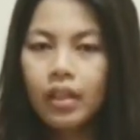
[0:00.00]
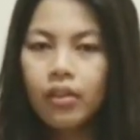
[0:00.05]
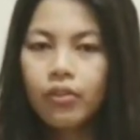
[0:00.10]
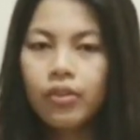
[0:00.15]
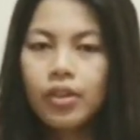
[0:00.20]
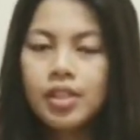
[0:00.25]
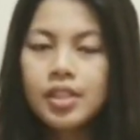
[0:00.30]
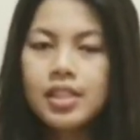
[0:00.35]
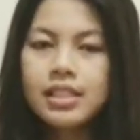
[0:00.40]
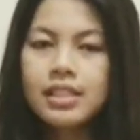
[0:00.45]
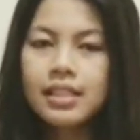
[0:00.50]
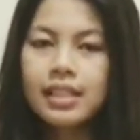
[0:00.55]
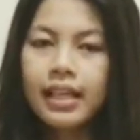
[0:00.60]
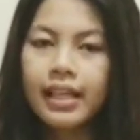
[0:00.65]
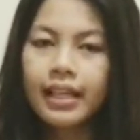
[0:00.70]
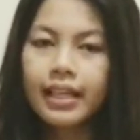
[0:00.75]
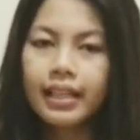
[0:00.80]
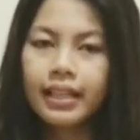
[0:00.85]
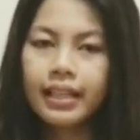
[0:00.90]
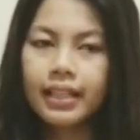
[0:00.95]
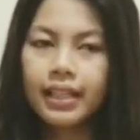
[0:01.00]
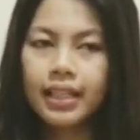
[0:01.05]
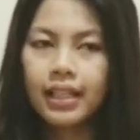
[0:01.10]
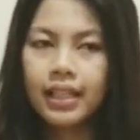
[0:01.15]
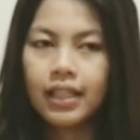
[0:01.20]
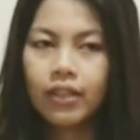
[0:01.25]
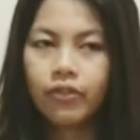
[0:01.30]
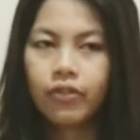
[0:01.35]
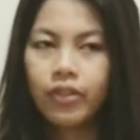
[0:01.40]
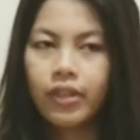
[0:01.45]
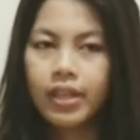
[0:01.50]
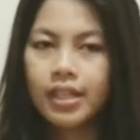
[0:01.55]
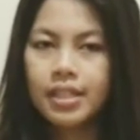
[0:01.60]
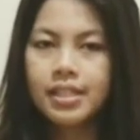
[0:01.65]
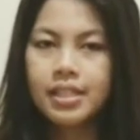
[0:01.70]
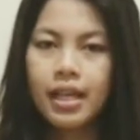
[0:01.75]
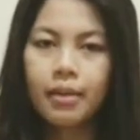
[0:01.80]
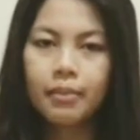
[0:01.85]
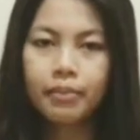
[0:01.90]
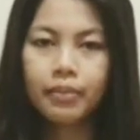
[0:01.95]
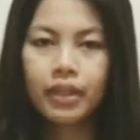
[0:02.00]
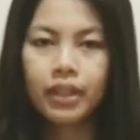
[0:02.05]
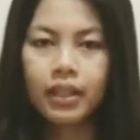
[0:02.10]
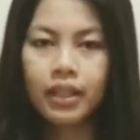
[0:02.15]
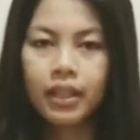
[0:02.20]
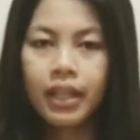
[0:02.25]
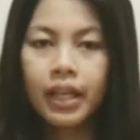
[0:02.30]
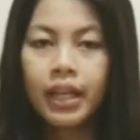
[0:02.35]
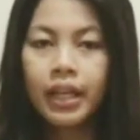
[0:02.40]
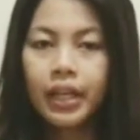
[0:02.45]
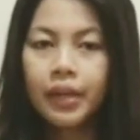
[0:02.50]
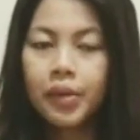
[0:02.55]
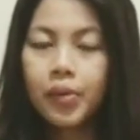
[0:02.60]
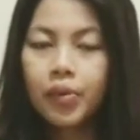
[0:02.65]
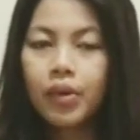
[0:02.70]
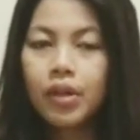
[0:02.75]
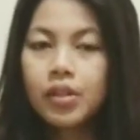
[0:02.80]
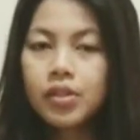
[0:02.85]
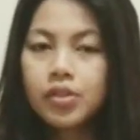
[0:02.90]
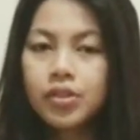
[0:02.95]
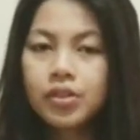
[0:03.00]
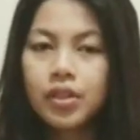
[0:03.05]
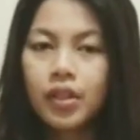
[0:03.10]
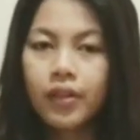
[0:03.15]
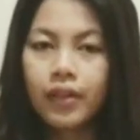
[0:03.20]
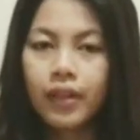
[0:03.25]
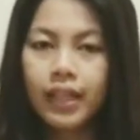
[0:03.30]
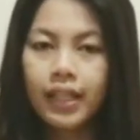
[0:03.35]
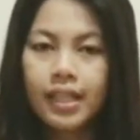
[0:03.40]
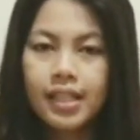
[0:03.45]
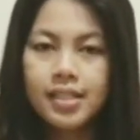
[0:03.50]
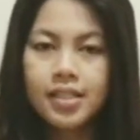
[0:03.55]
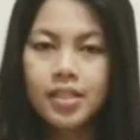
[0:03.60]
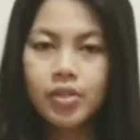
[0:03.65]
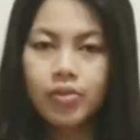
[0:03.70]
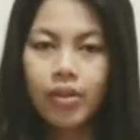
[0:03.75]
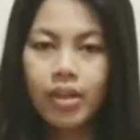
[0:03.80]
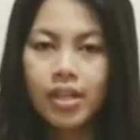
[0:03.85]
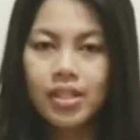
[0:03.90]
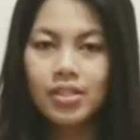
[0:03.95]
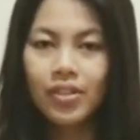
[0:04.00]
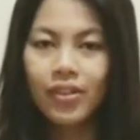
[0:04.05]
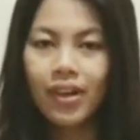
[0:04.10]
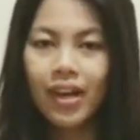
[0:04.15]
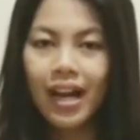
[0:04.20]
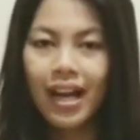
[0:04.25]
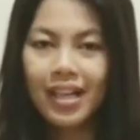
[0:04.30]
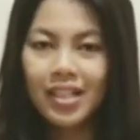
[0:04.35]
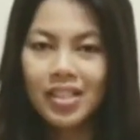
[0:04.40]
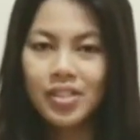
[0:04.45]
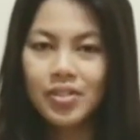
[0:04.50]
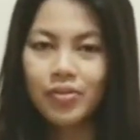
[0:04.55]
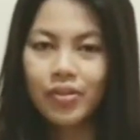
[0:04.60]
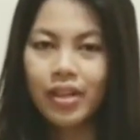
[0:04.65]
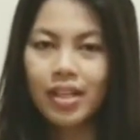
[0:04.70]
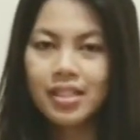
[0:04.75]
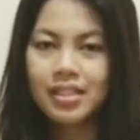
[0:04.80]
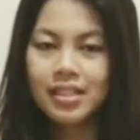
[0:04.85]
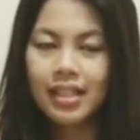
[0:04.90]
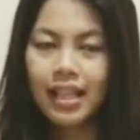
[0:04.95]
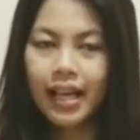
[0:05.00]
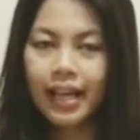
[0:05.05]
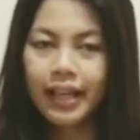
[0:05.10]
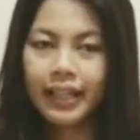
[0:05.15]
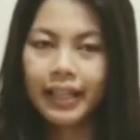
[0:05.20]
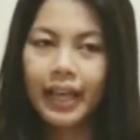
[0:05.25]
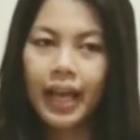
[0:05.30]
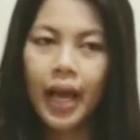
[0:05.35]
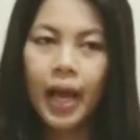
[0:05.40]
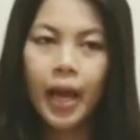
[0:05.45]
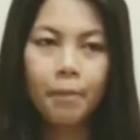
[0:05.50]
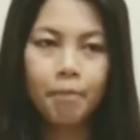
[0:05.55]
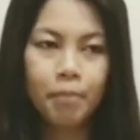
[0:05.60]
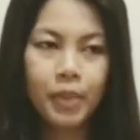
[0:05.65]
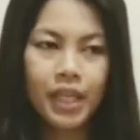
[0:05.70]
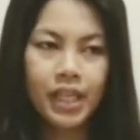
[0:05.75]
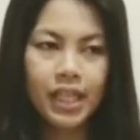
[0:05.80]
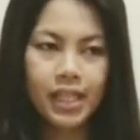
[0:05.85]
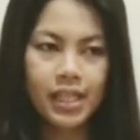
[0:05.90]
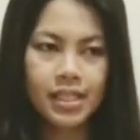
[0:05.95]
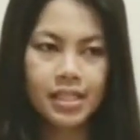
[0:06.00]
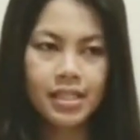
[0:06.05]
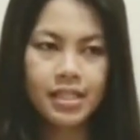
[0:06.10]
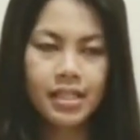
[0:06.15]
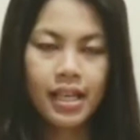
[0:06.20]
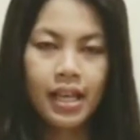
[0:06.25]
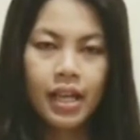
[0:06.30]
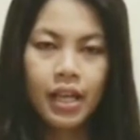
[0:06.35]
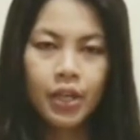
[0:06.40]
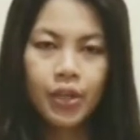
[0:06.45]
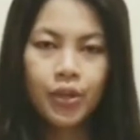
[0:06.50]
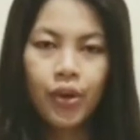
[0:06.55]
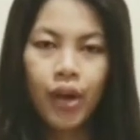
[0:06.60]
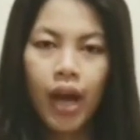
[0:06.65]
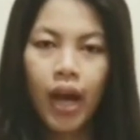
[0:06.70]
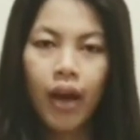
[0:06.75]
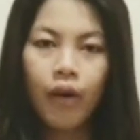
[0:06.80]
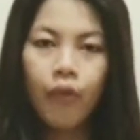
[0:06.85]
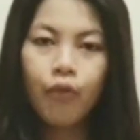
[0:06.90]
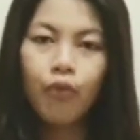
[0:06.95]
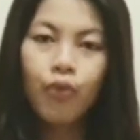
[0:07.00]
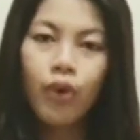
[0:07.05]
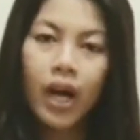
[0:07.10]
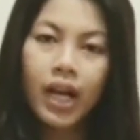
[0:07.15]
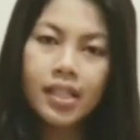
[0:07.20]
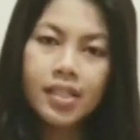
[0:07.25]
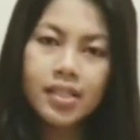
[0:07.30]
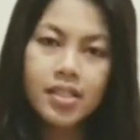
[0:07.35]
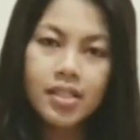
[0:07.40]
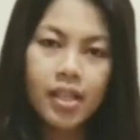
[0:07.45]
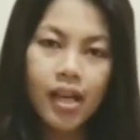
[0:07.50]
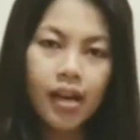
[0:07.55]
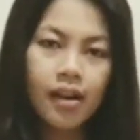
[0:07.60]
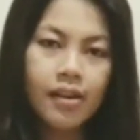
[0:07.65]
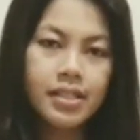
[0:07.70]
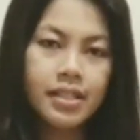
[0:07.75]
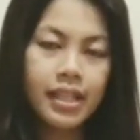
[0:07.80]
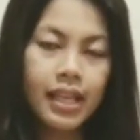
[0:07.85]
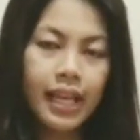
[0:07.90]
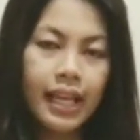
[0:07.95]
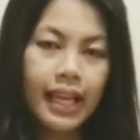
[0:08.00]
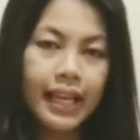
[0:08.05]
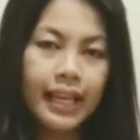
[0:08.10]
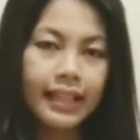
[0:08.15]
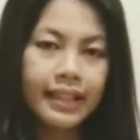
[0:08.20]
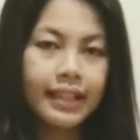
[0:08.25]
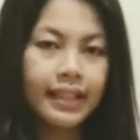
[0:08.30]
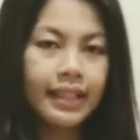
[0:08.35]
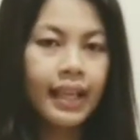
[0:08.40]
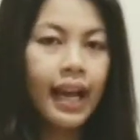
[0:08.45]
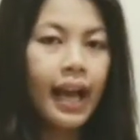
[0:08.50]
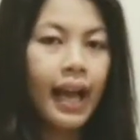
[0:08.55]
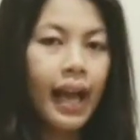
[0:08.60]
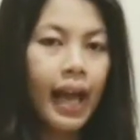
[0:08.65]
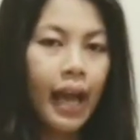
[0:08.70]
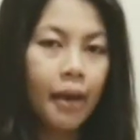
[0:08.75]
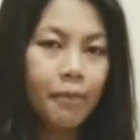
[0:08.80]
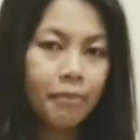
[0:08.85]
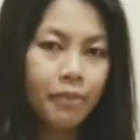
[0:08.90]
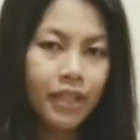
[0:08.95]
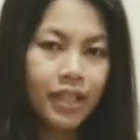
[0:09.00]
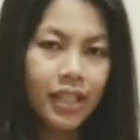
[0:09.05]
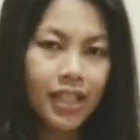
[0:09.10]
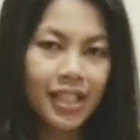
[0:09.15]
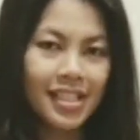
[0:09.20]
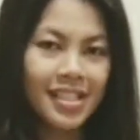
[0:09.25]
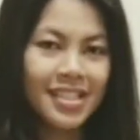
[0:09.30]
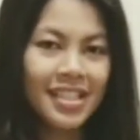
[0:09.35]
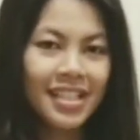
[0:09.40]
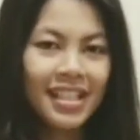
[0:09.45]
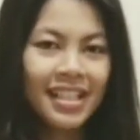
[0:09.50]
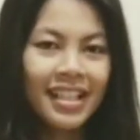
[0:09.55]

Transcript: For this, like for example, you want to know it is stressed or unstressed, like happiness. You have 1 star in happiness.